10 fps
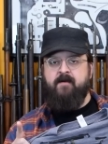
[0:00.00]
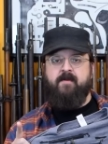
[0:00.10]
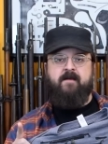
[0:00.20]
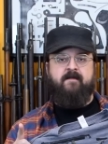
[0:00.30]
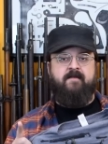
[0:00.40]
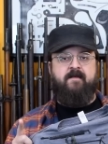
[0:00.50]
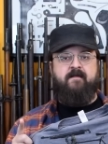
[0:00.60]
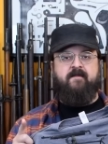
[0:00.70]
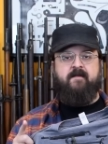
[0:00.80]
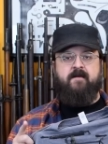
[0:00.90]
because
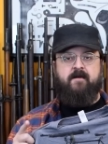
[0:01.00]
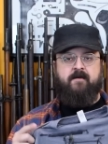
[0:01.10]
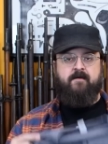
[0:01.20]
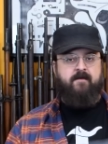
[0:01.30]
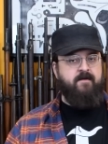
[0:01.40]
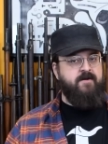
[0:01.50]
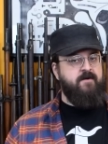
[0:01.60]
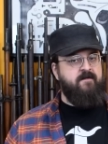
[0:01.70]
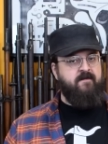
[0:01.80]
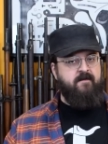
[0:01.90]
this year the
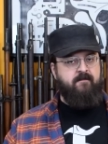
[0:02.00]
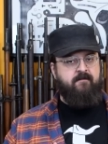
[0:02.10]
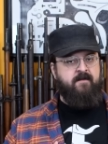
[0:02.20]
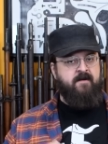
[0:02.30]
shirts are